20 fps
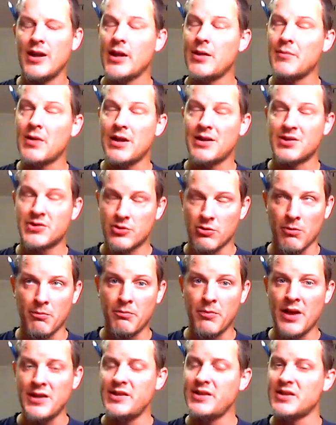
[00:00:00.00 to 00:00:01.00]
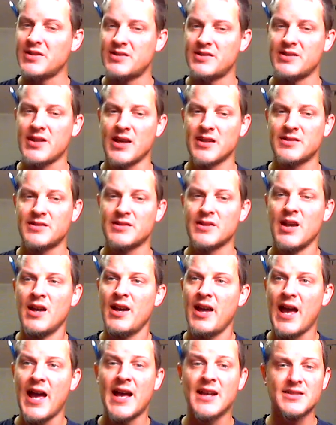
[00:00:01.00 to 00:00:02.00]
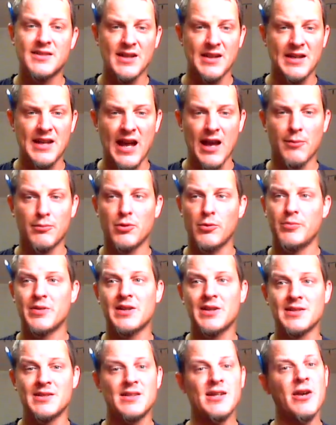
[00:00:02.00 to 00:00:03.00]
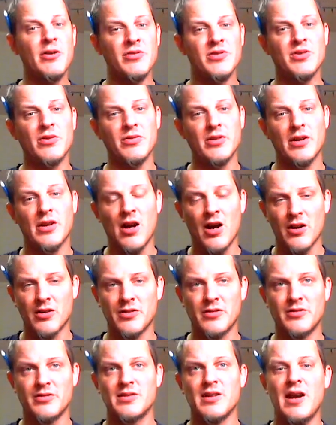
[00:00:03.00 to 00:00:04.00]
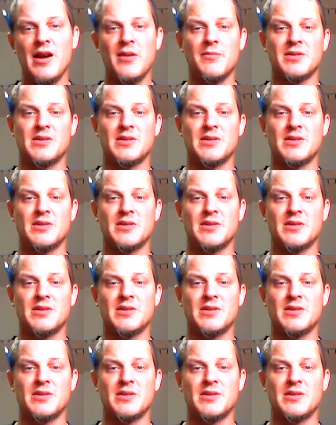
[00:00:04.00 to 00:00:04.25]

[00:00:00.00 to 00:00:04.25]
he makes tremendous sense as a gamble, because the Arizona Cardinals,